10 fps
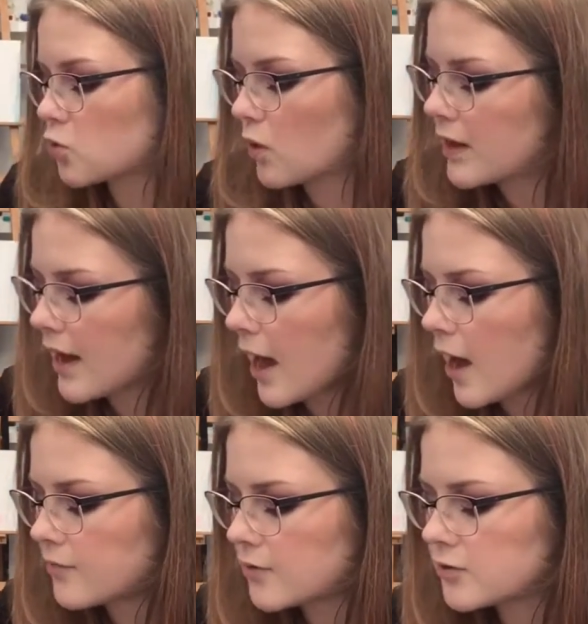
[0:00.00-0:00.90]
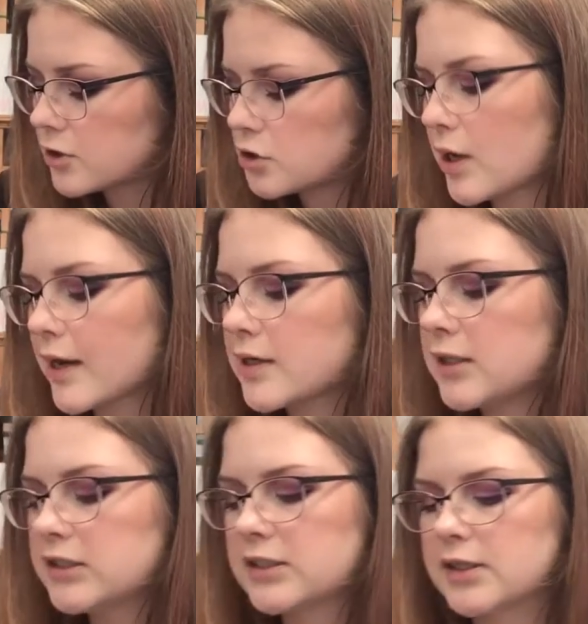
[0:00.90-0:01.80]
one I have of the Dragon
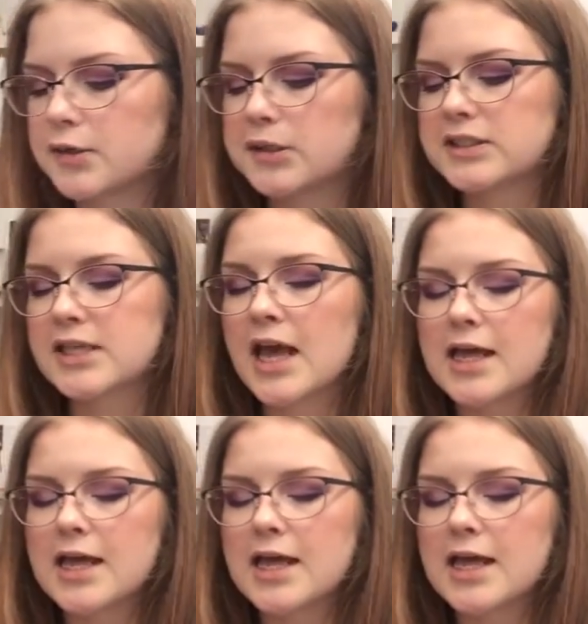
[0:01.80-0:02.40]
Age series.